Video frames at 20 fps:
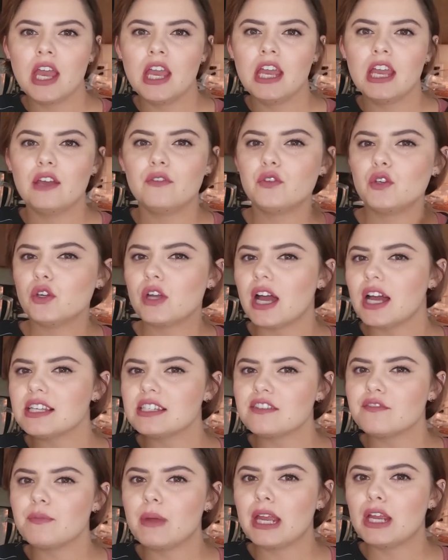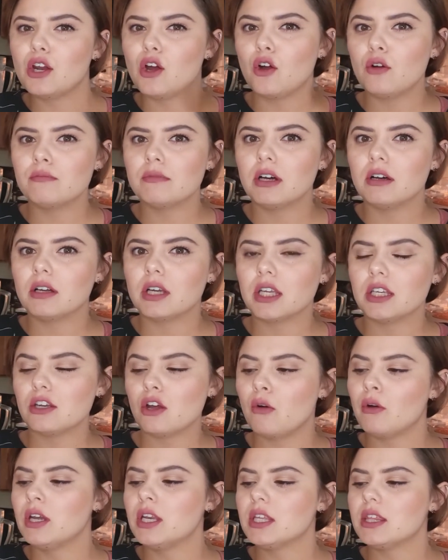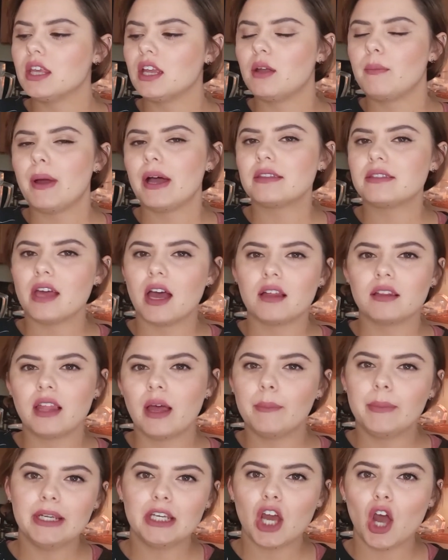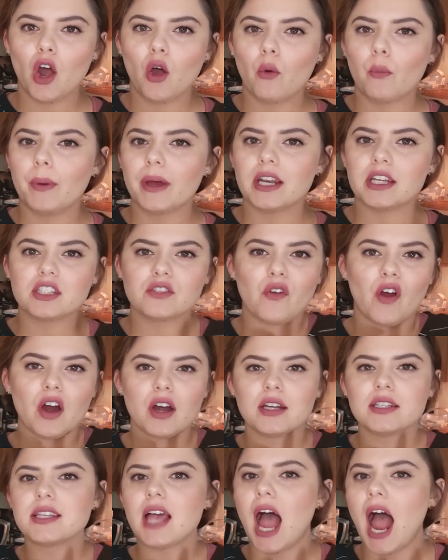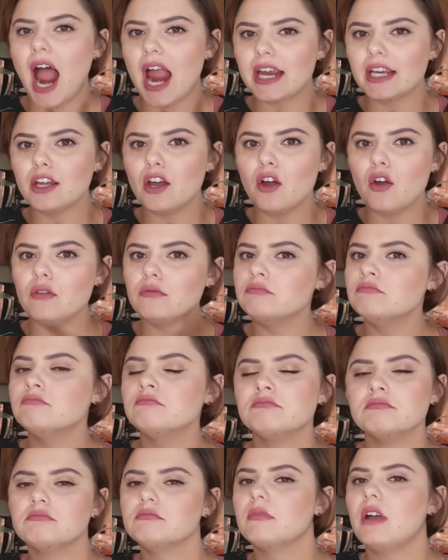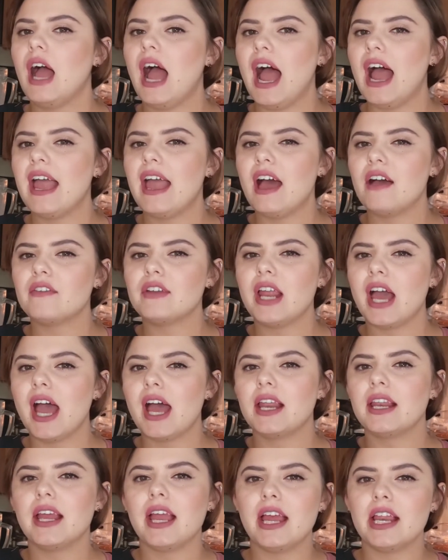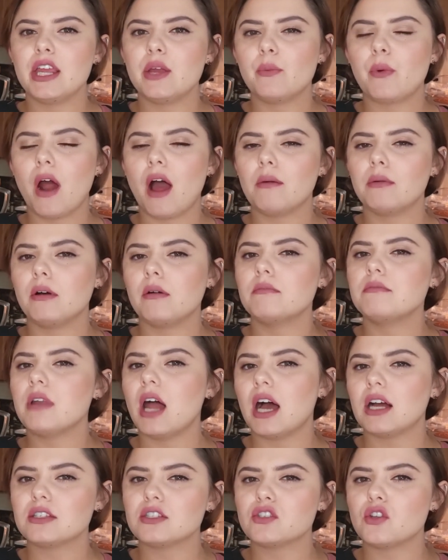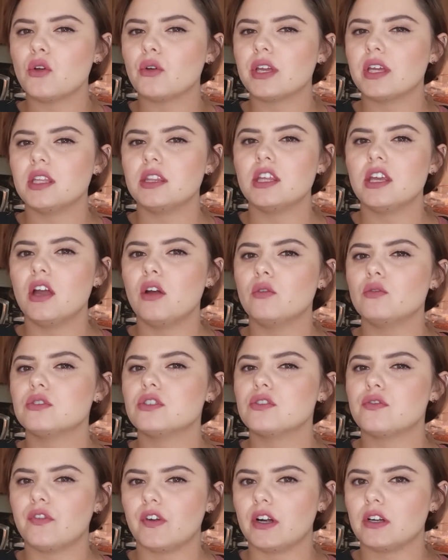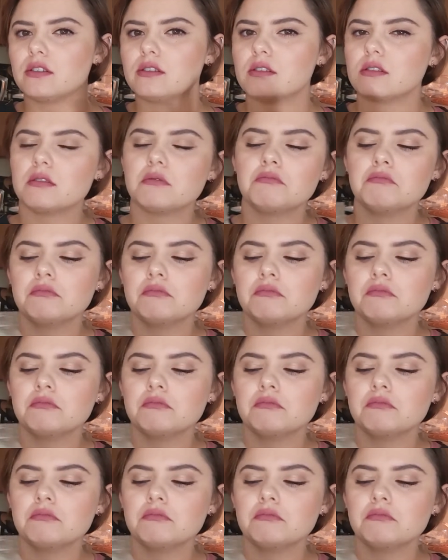If you guys have made oat milk and know anything about that, let me know. But as far as I know, I haven't had any problem not soaking the oats first.